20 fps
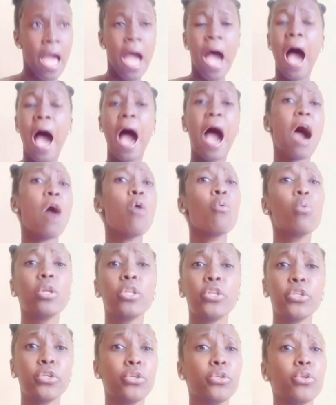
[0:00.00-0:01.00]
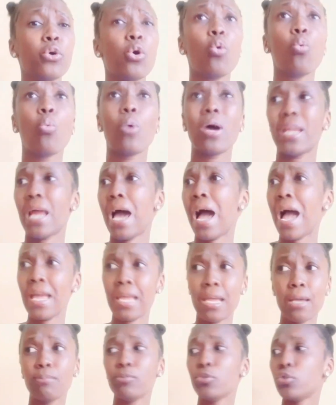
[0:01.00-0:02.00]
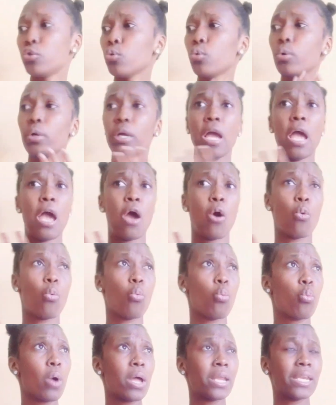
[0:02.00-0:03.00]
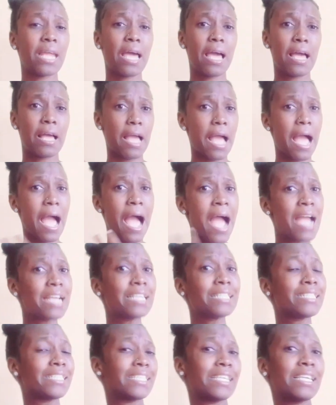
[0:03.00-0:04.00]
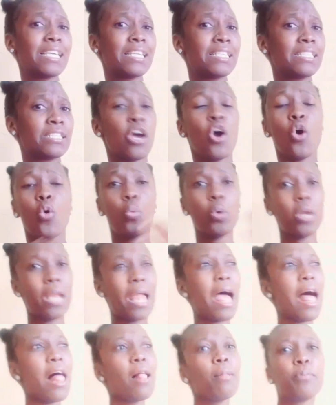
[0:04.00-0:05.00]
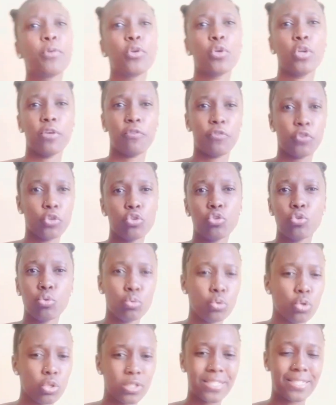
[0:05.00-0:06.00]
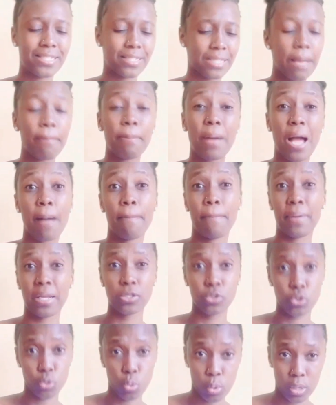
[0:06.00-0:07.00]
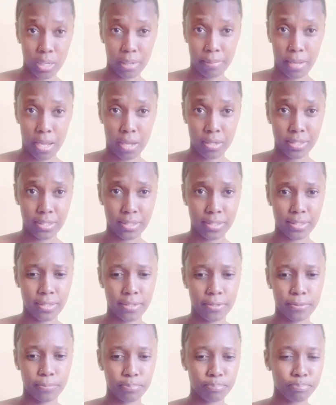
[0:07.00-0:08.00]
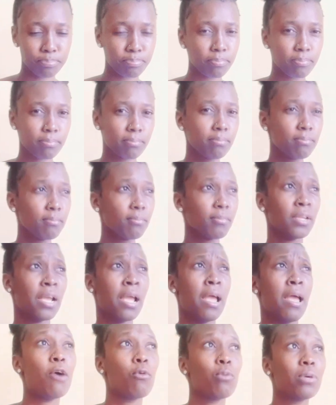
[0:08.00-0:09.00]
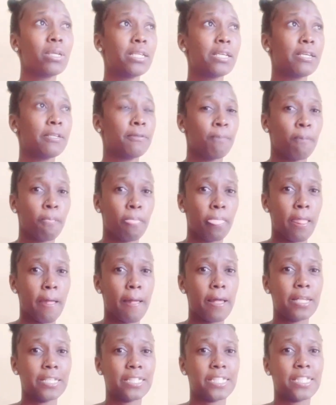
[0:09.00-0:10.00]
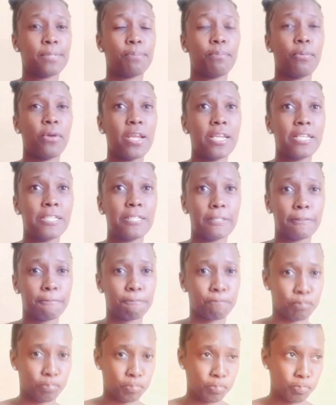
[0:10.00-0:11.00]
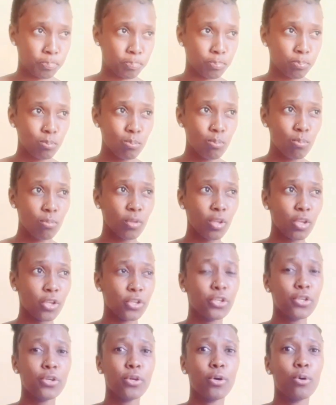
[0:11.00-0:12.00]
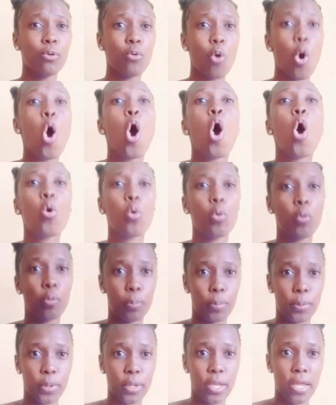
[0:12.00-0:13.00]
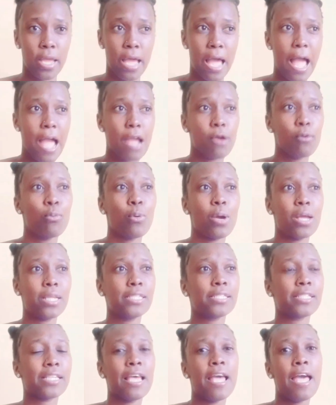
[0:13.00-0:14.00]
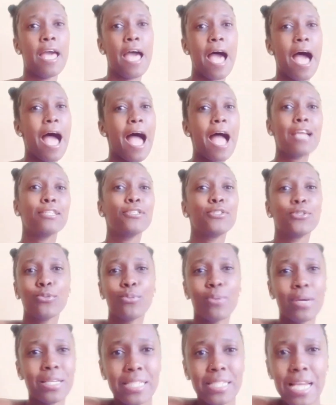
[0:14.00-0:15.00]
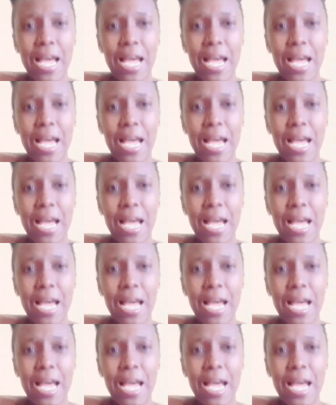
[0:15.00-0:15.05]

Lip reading: How will you know what I am doing, what I did will help you if you do not step up and talk about it? I want to spread, you know, hope. I do what